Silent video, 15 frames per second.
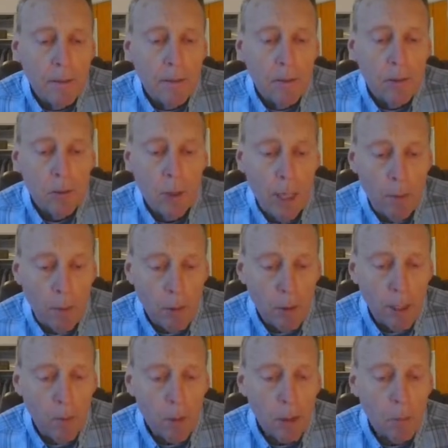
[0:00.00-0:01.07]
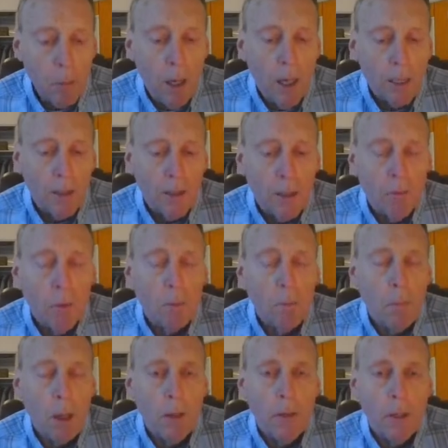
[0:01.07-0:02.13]
So that was their response. Their
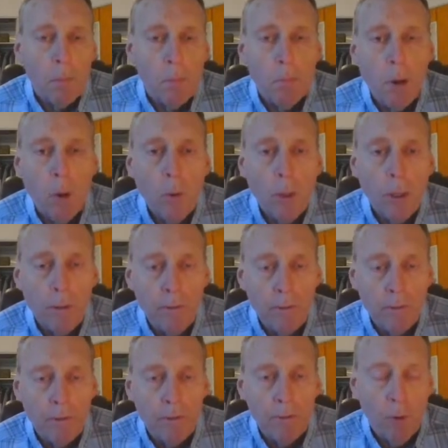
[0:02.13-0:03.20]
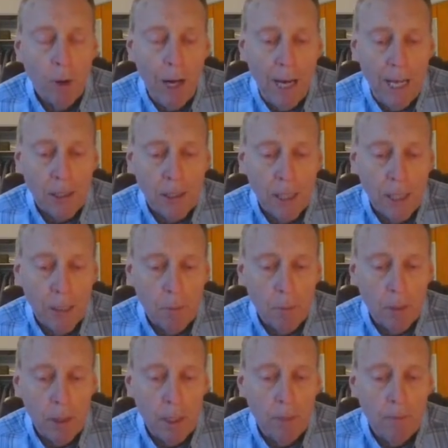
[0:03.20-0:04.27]
motive for asking him
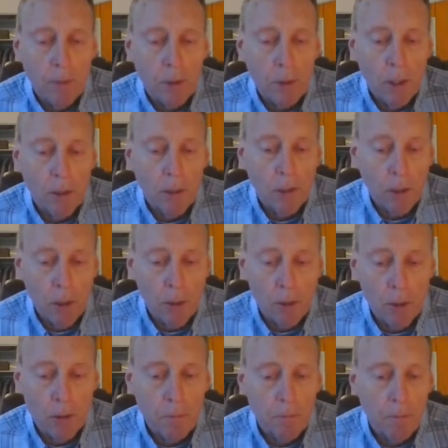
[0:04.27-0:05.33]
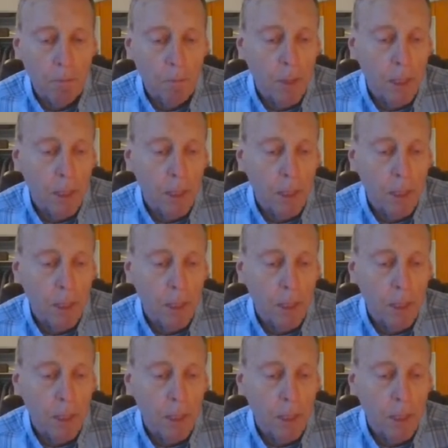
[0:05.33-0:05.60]
to leave was uncertain, but